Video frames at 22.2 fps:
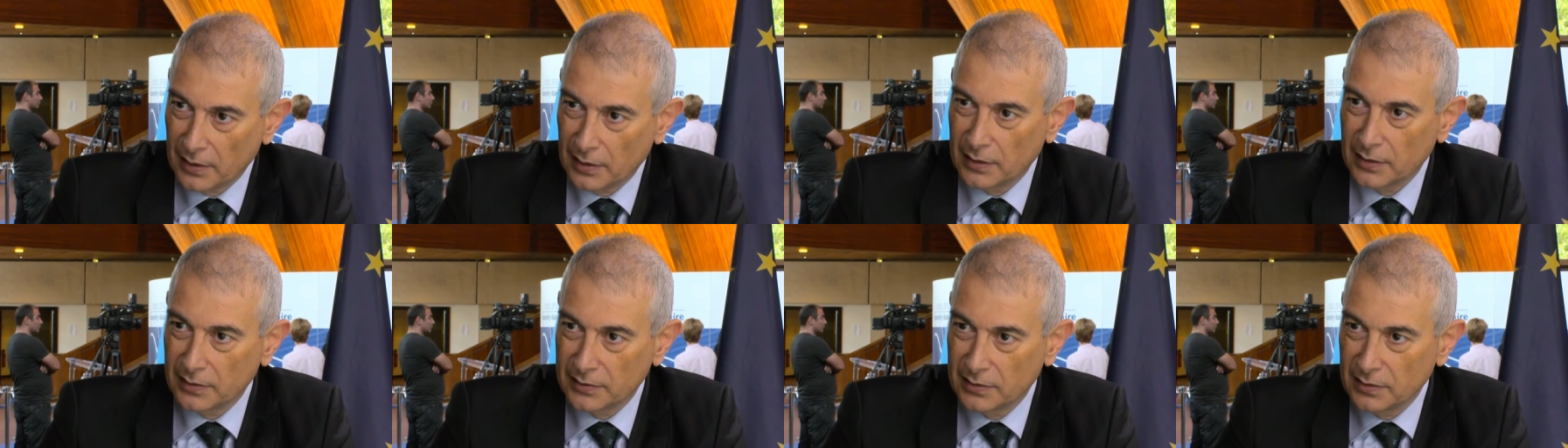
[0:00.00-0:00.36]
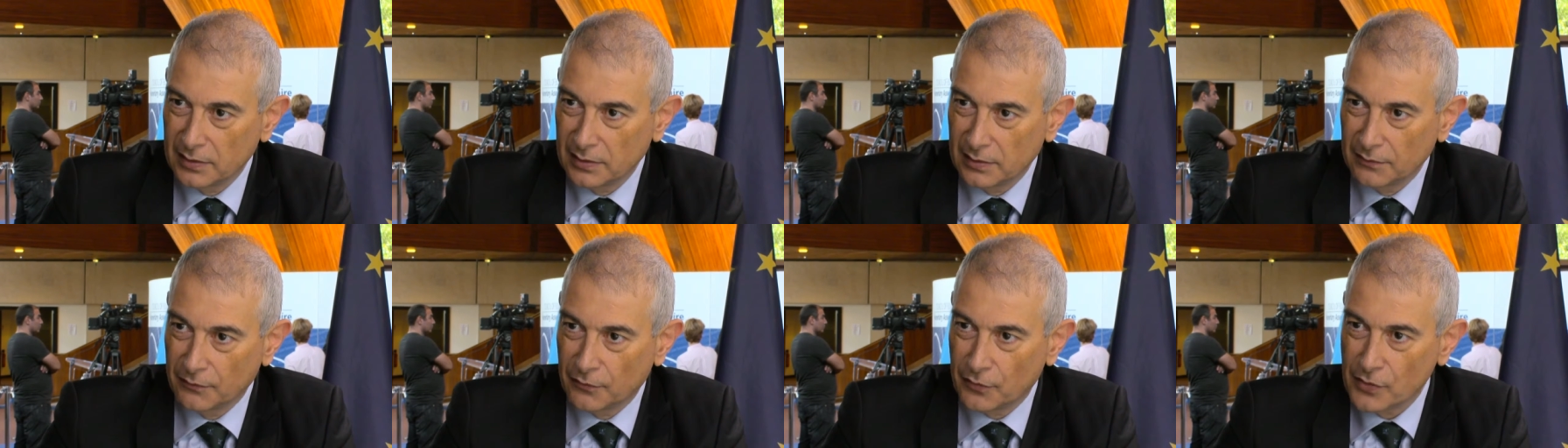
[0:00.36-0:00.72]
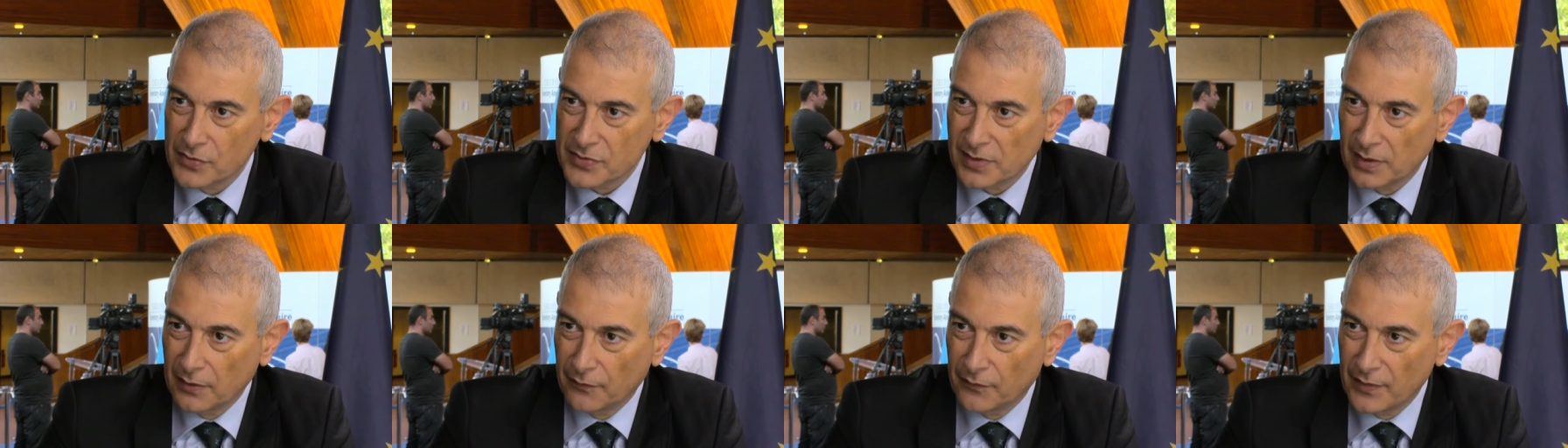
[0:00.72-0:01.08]
uh, the
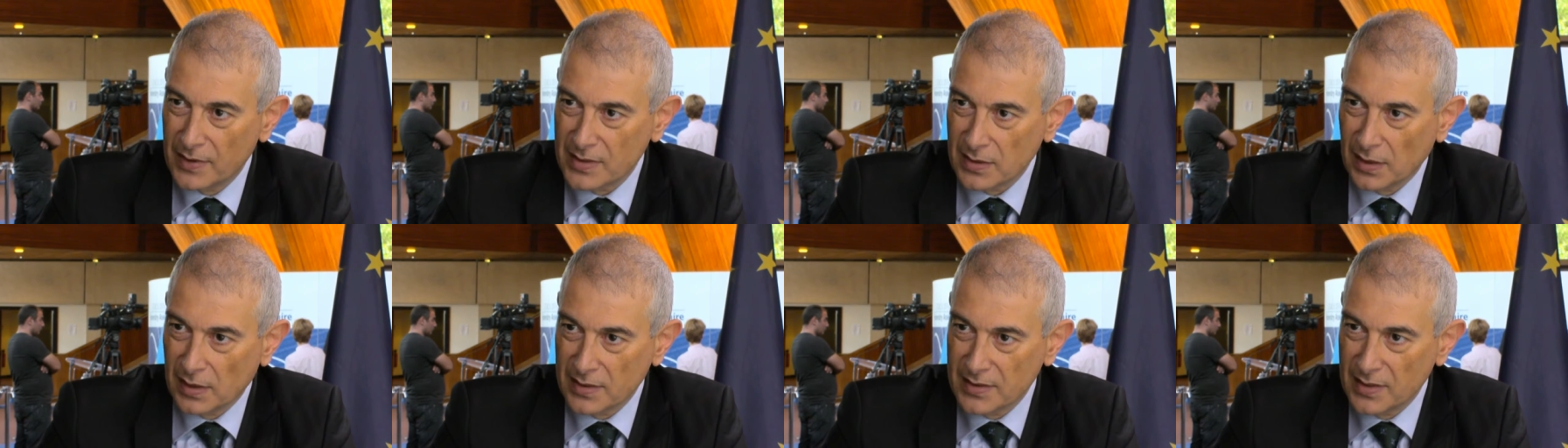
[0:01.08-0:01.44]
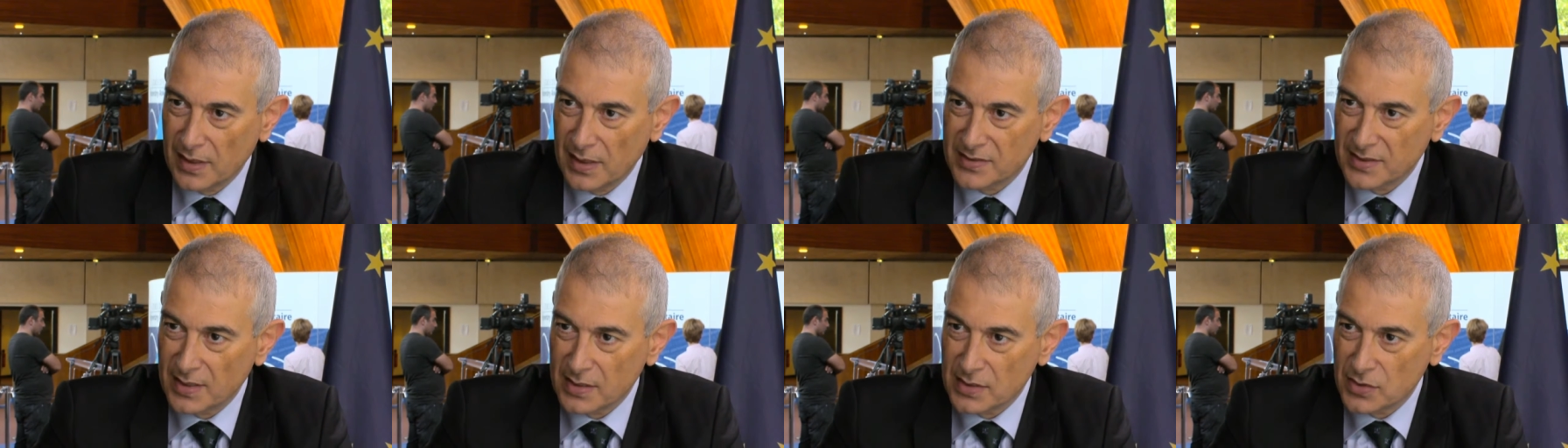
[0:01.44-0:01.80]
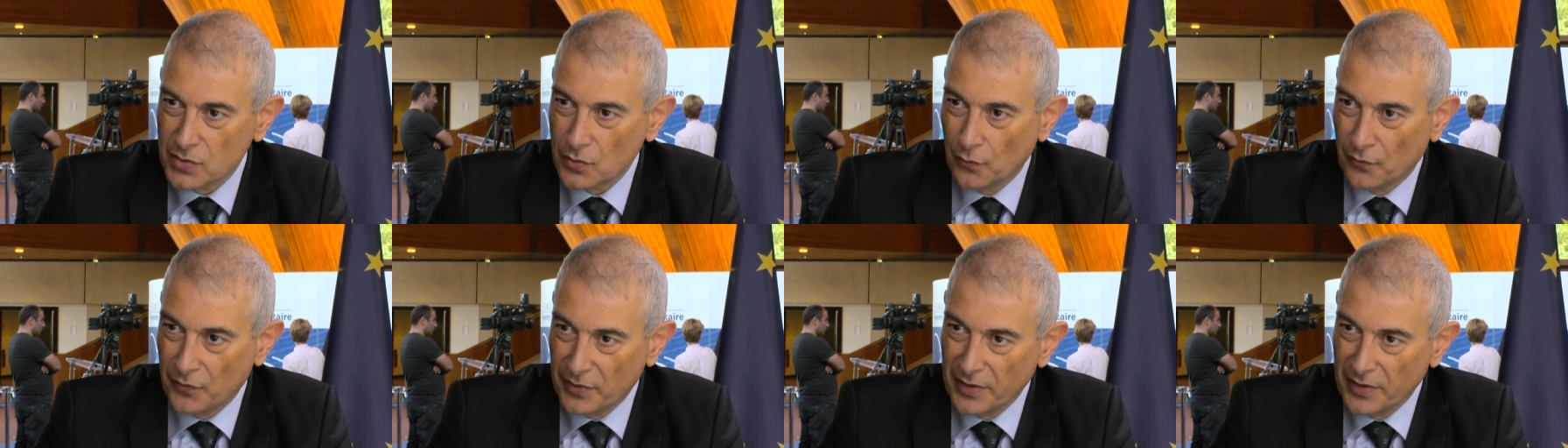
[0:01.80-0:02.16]
frozen assets of